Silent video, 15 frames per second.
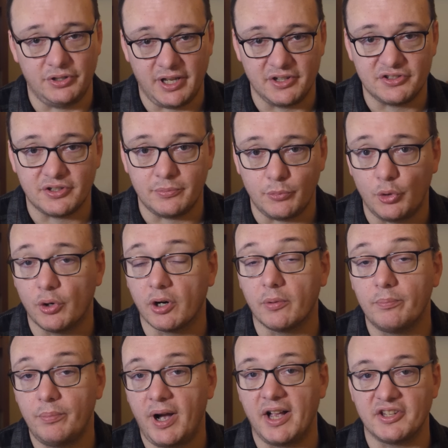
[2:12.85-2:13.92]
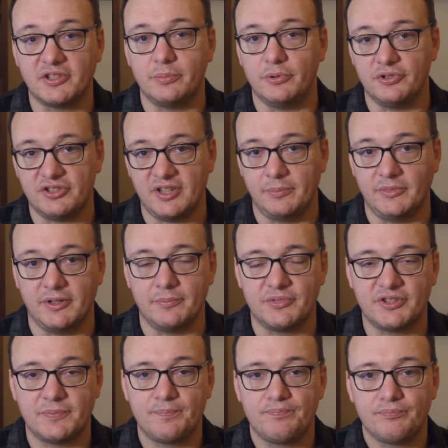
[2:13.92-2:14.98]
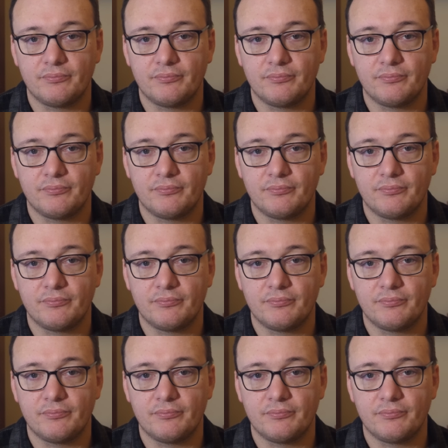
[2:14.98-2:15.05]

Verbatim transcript: dozen more possible symptoms.